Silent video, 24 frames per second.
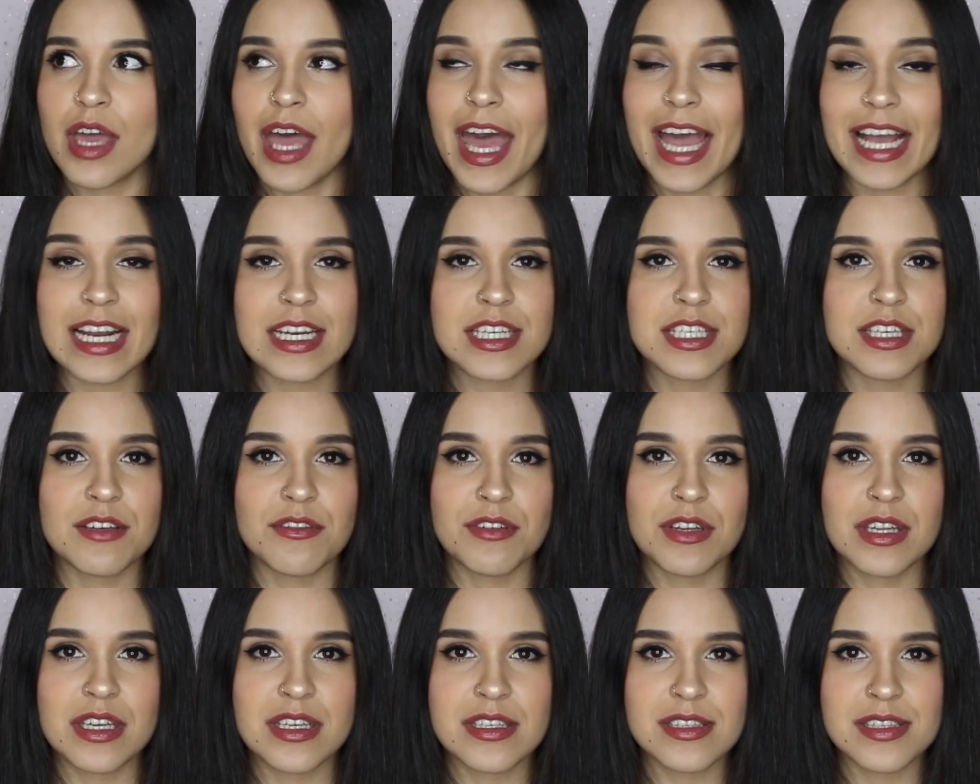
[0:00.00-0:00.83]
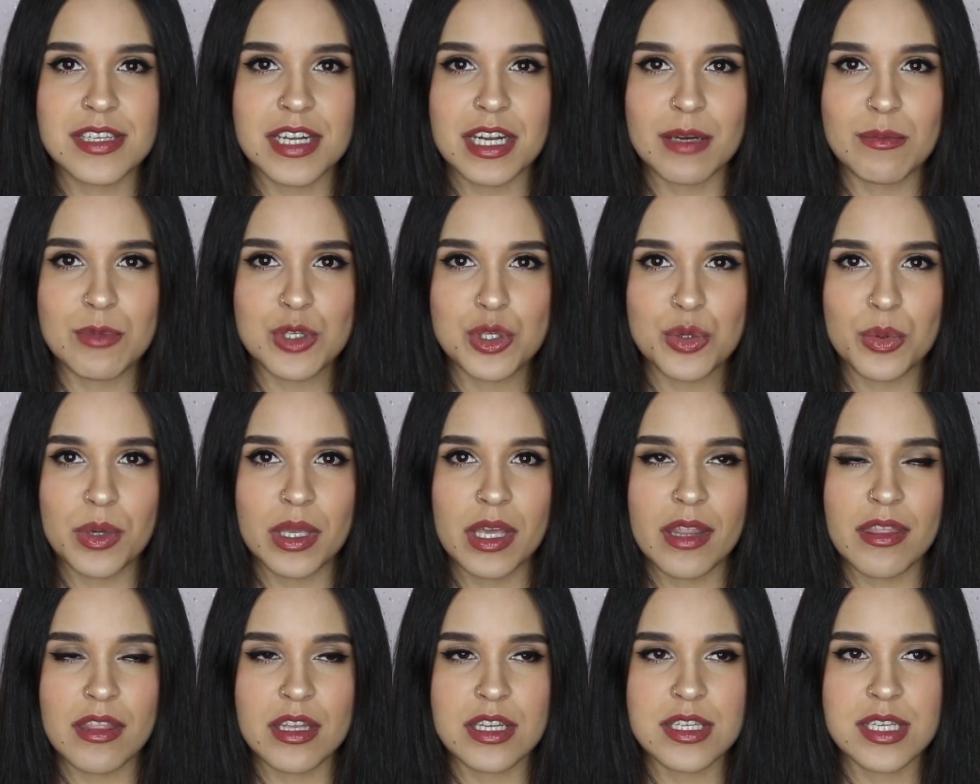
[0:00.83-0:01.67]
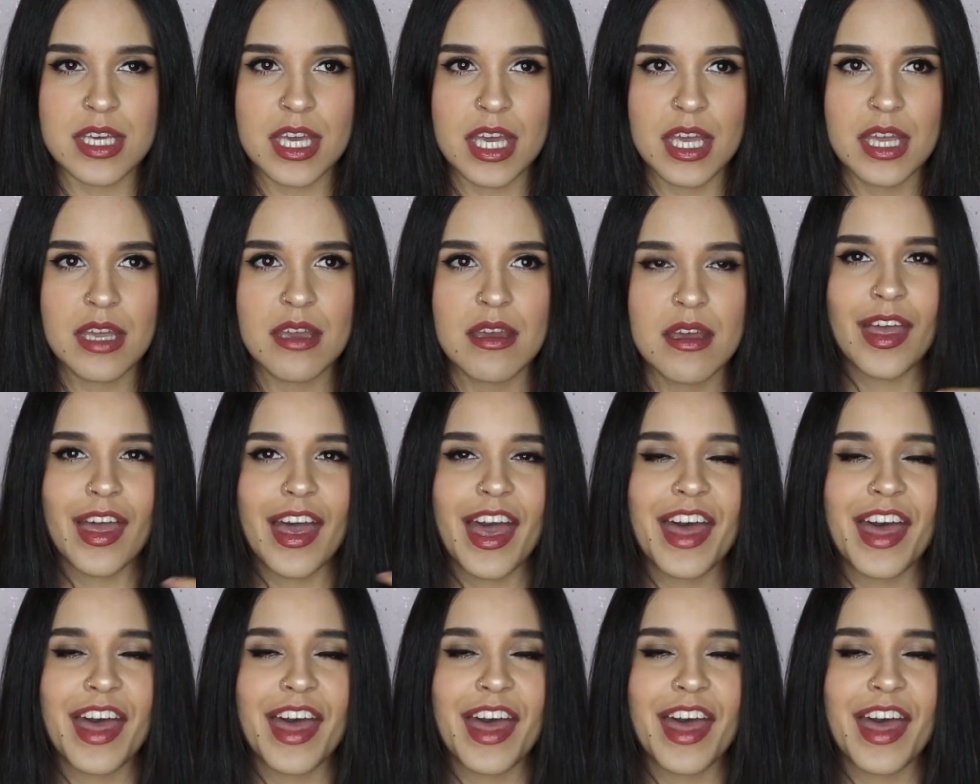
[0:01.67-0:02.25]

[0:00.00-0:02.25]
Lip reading: activities that I'm doing in the day.